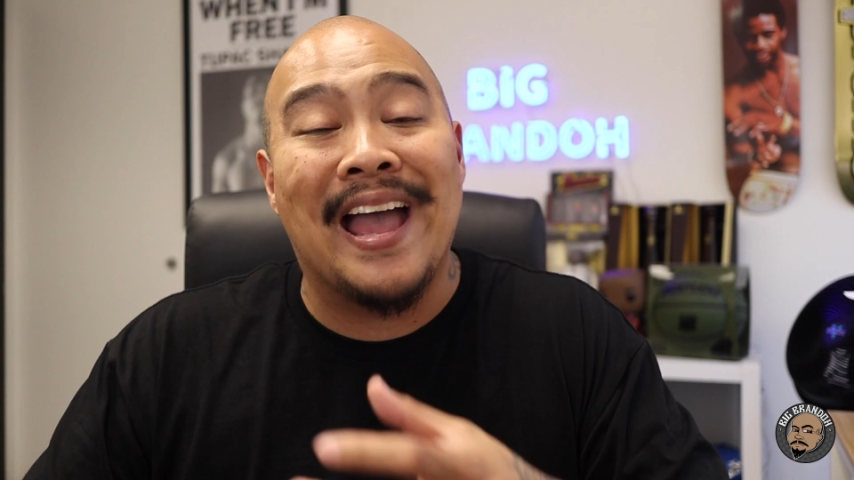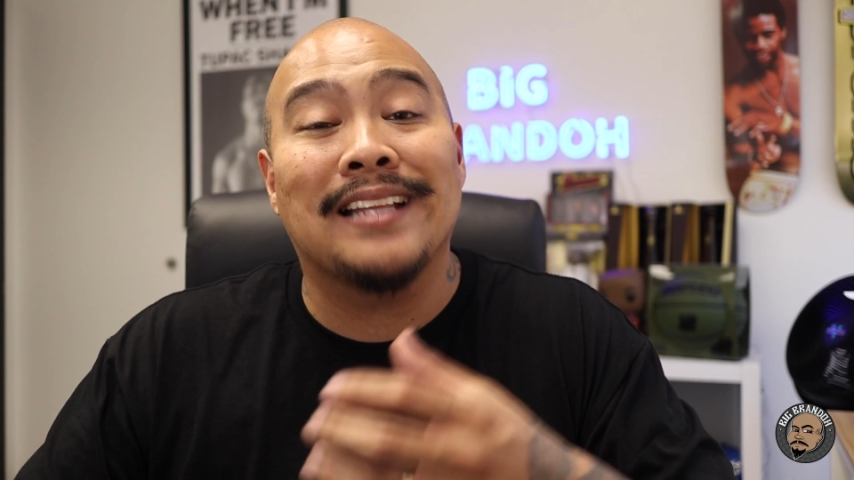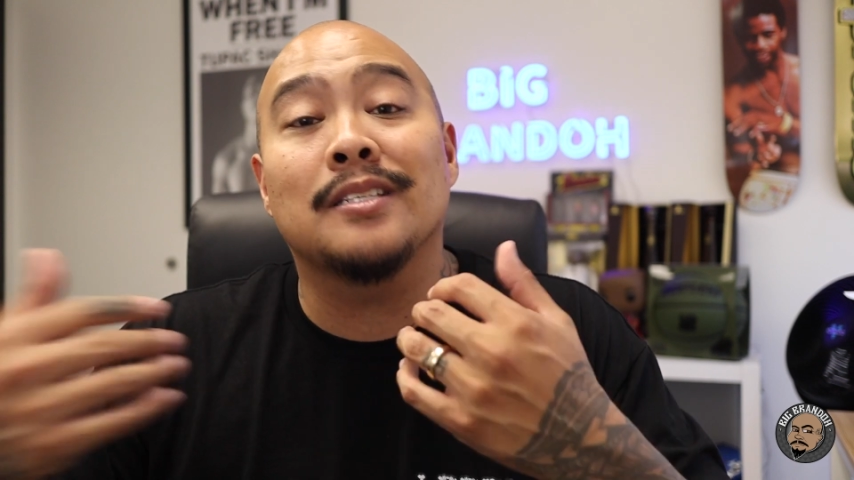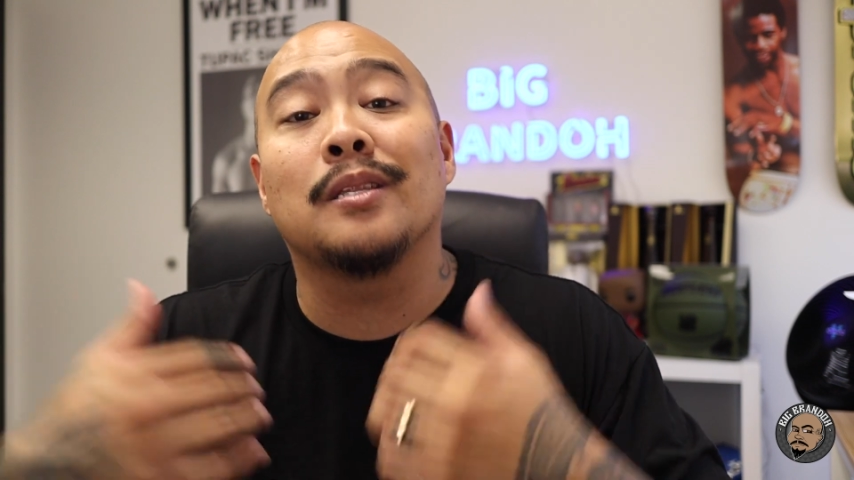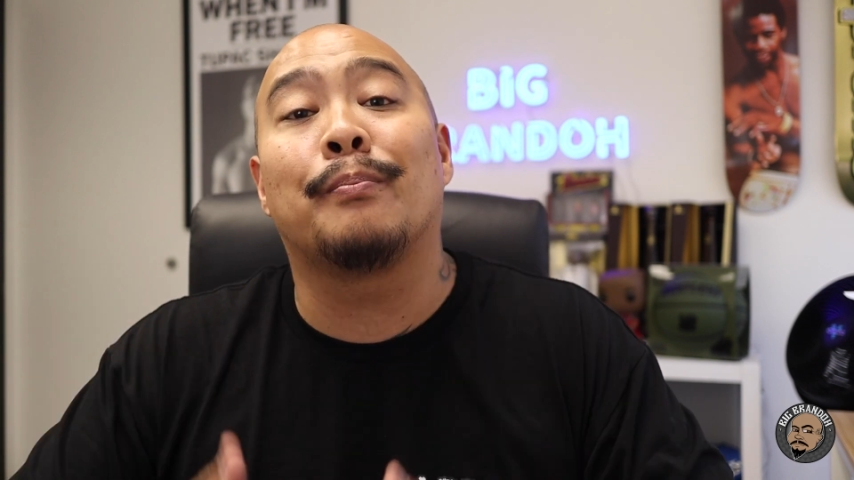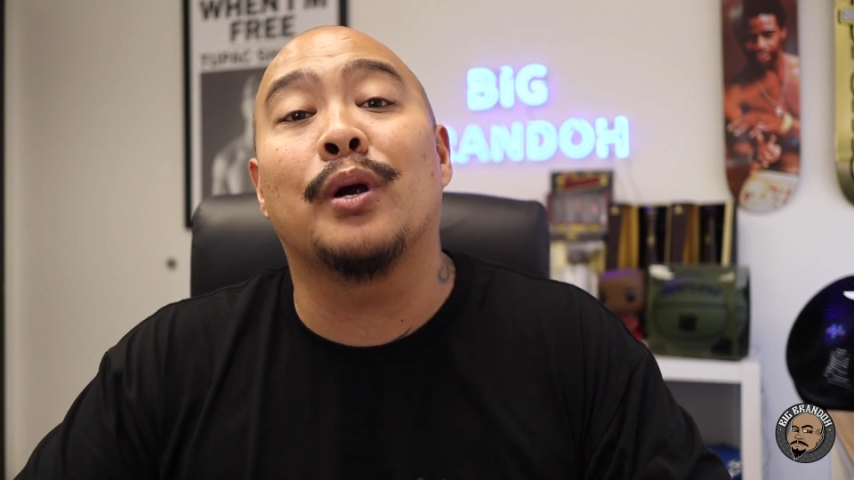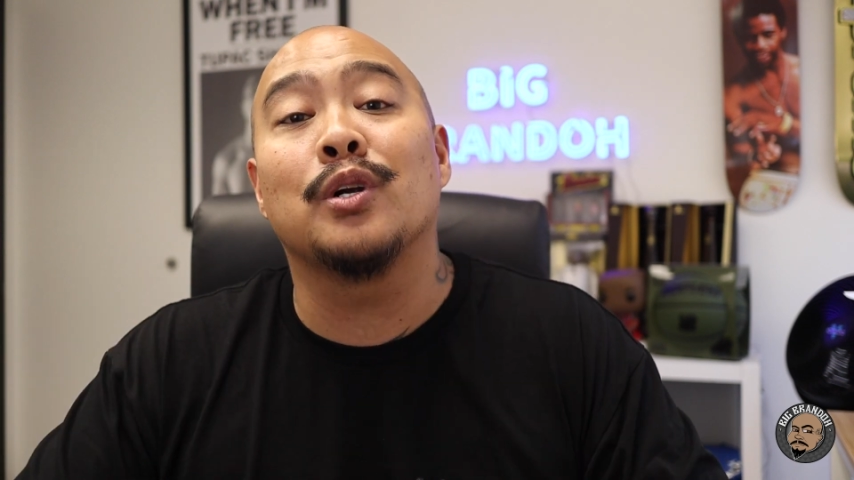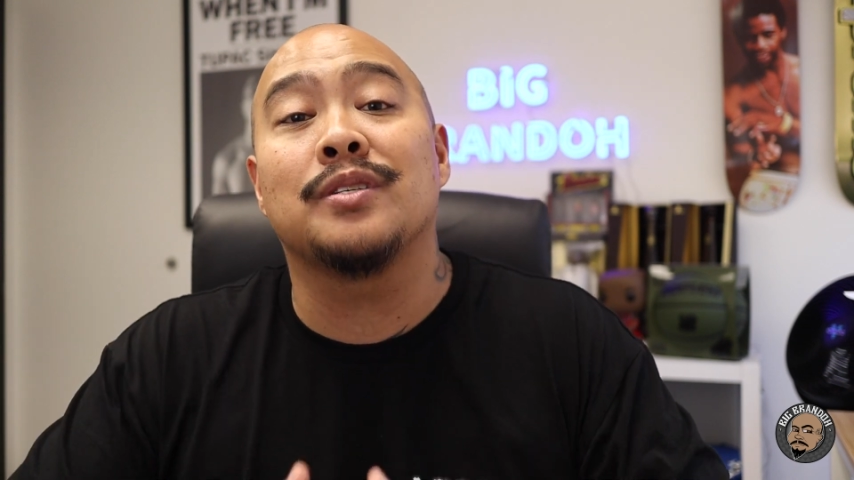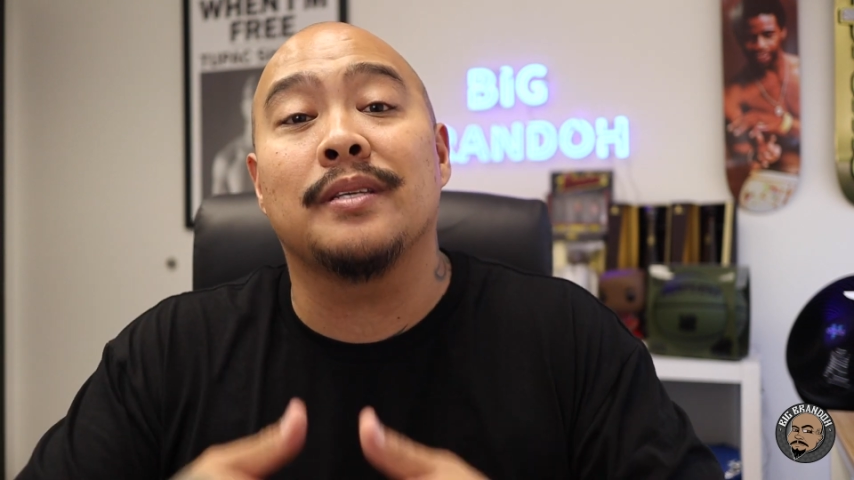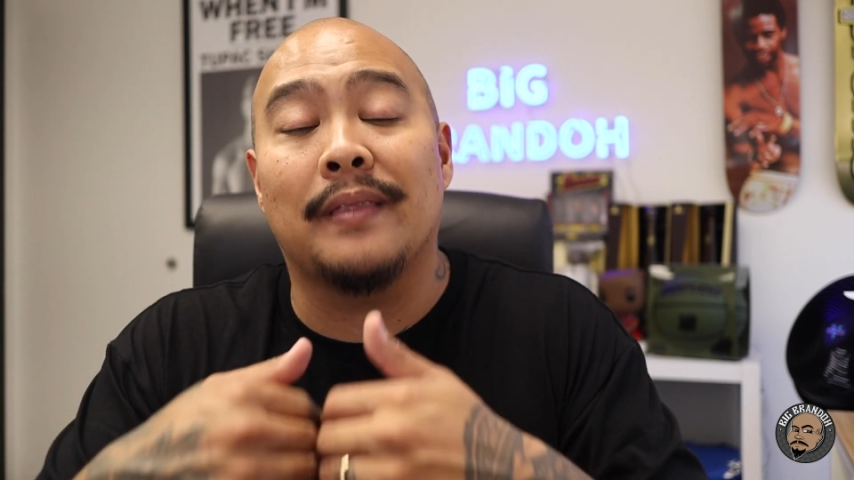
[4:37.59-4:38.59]
That's the
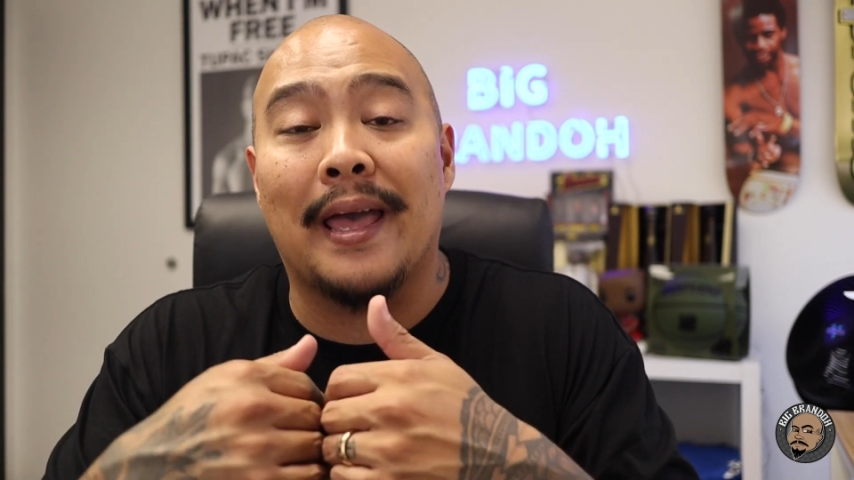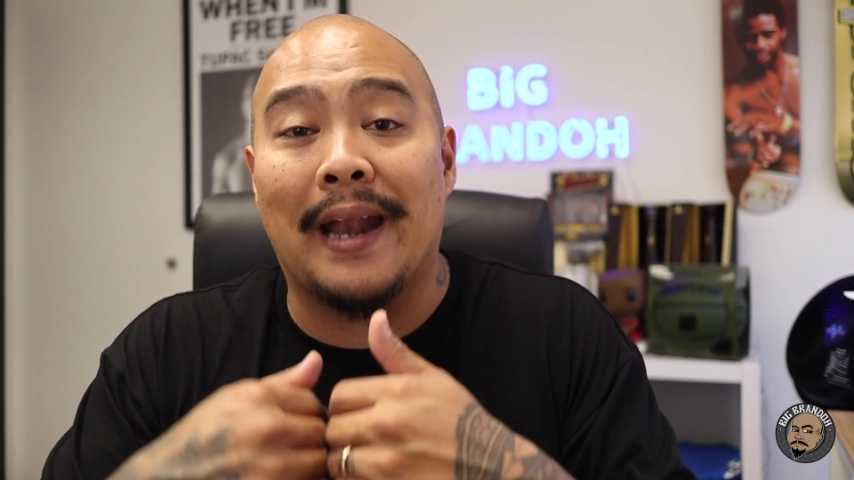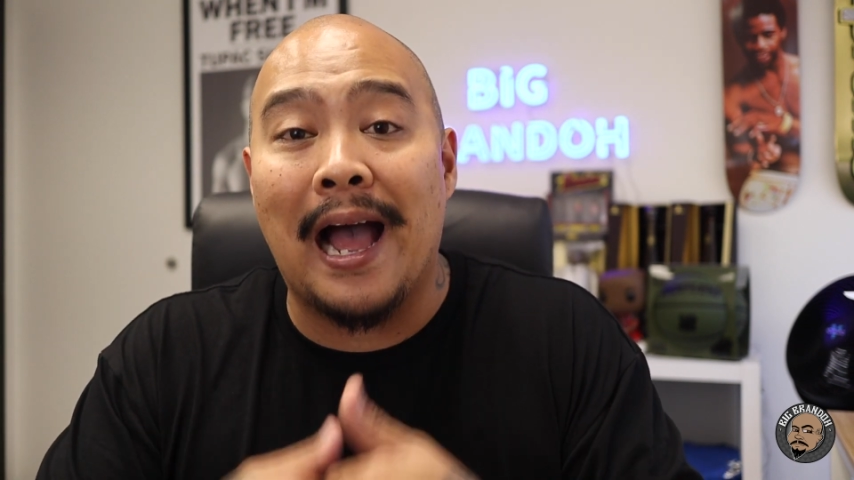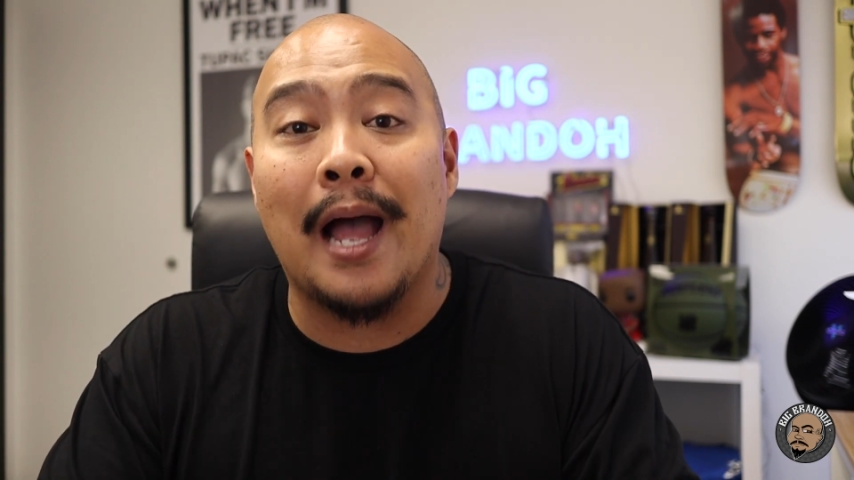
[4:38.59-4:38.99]
person that